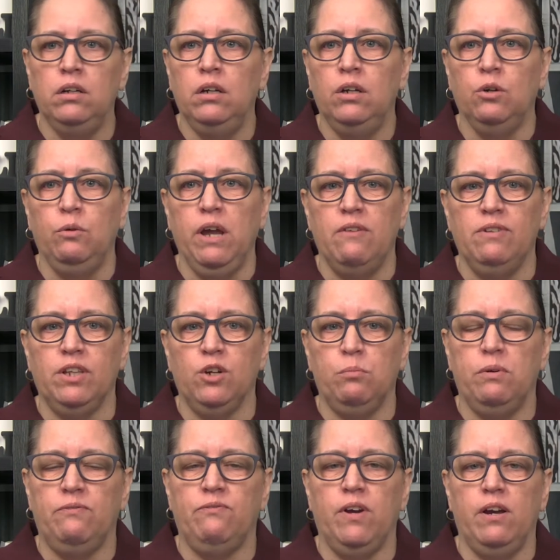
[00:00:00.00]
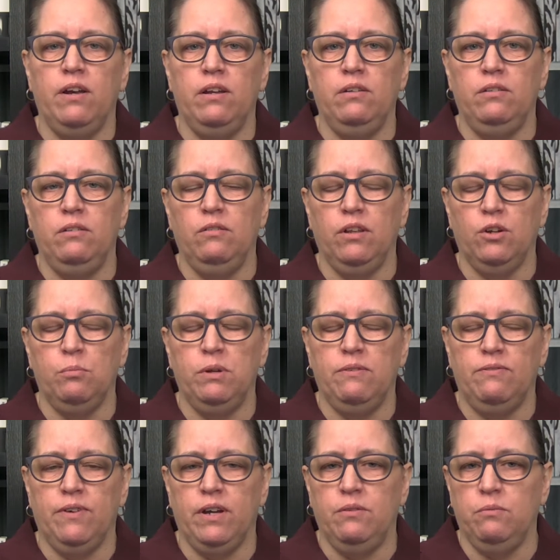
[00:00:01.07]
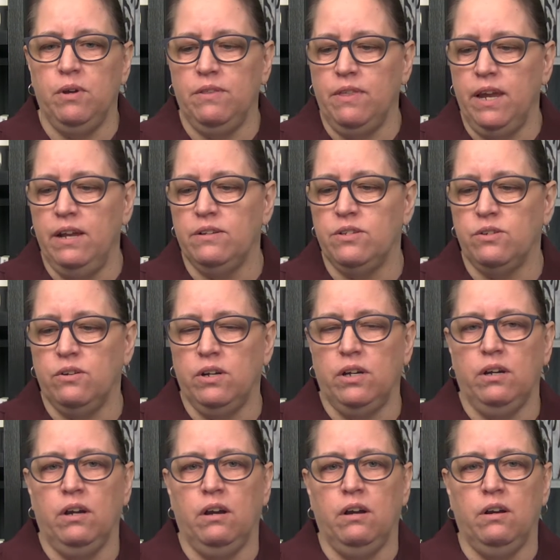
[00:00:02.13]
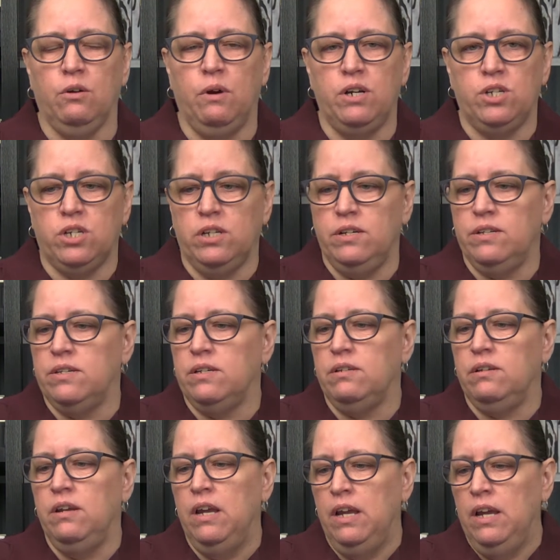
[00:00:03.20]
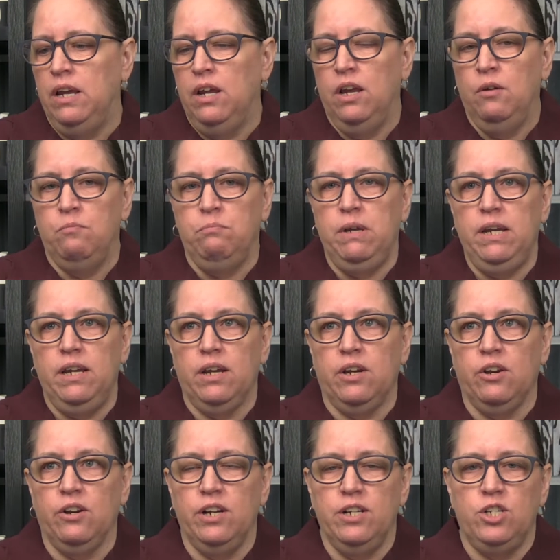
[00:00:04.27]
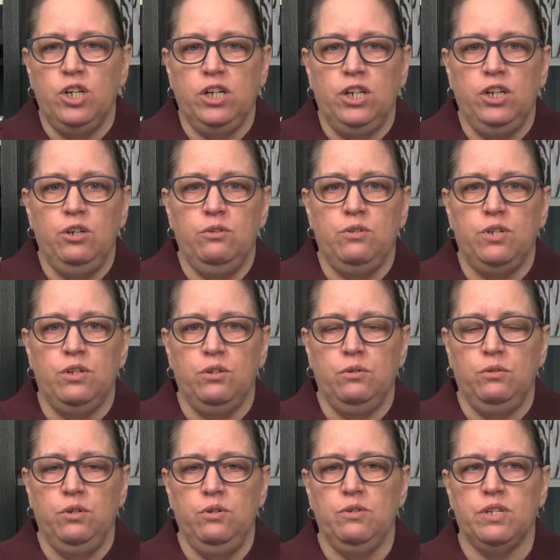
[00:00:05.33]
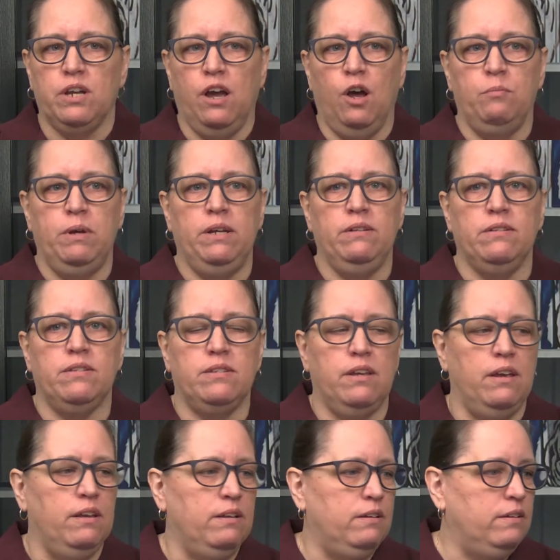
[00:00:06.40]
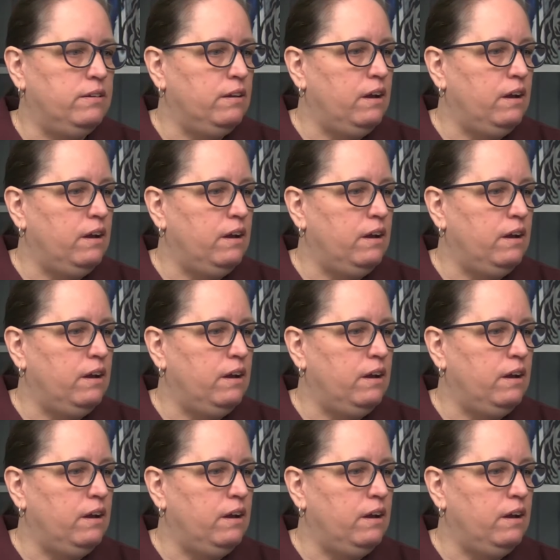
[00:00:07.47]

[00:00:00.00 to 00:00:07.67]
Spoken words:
we have a little bit of fun with answering questions and me encouraging you to use comments and